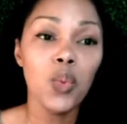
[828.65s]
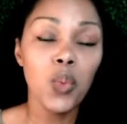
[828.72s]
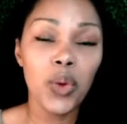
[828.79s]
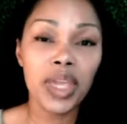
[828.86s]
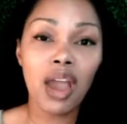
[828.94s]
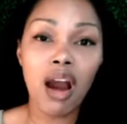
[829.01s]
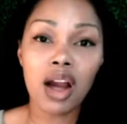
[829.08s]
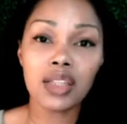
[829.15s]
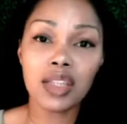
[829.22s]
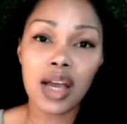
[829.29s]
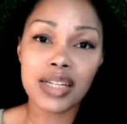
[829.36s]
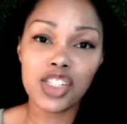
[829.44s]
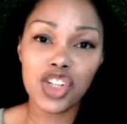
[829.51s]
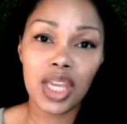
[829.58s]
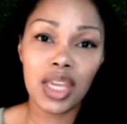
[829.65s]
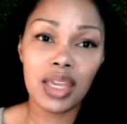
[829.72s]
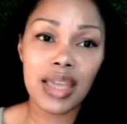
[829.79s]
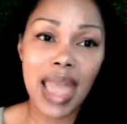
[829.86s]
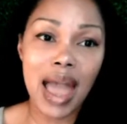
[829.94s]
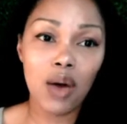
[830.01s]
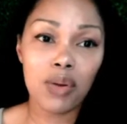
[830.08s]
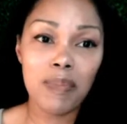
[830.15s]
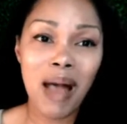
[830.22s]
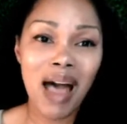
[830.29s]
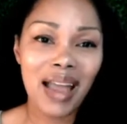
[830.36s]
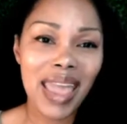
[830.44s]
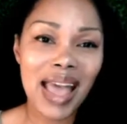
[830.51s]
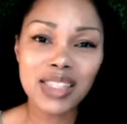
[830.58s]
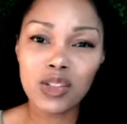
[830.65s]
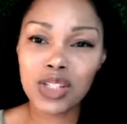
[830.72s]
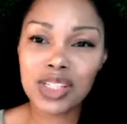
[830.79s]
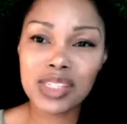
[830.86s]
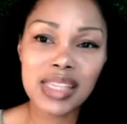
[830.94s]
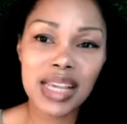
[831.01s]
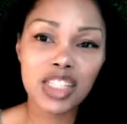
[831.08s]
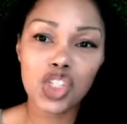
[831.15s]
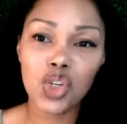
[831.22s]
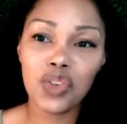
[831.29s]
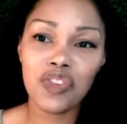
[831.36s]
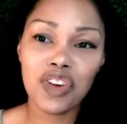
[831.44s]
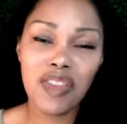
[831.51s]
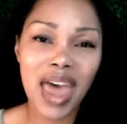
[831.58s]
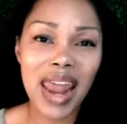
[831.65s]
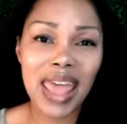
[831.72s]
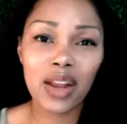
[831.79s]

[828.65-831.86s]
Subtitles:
We are launching our podcast, so just stay tuned for that.